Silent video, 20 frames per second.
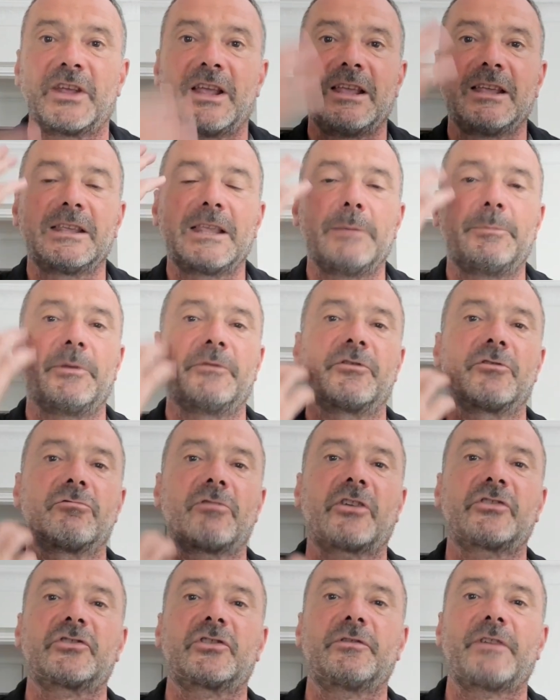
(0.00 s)
keeping the
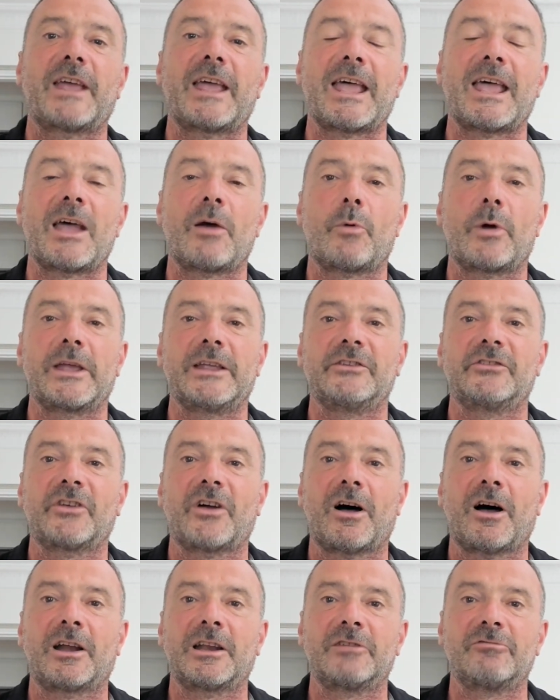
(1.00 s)
rest of their airway
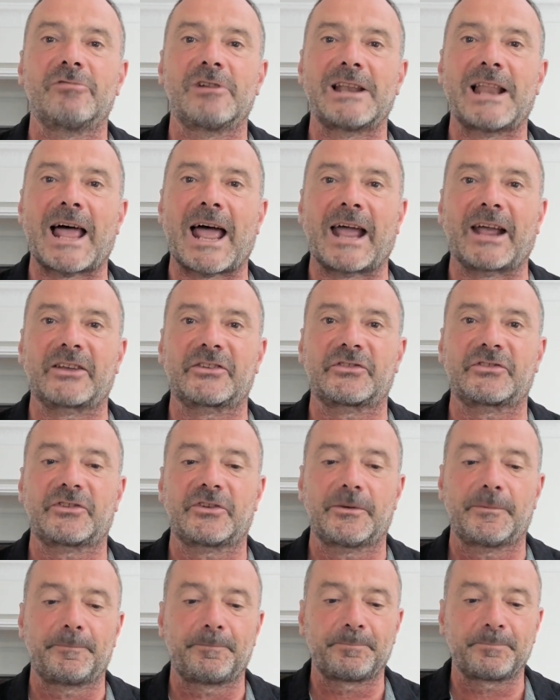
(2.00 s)
entirely relaxed.
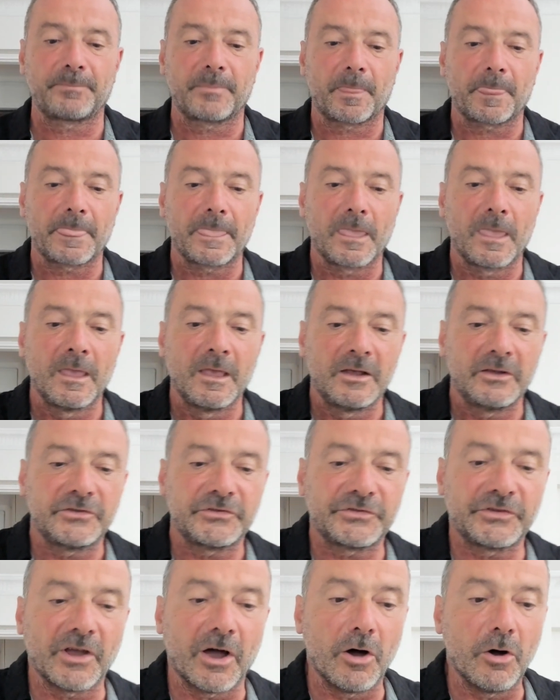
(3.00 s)

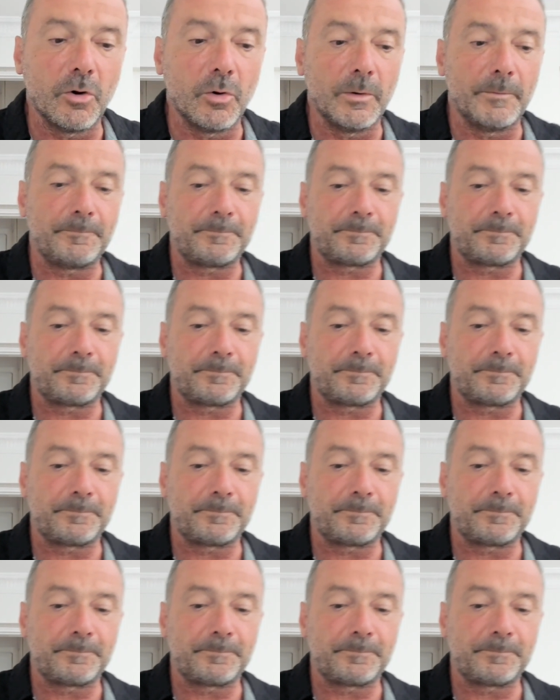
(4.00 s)
So,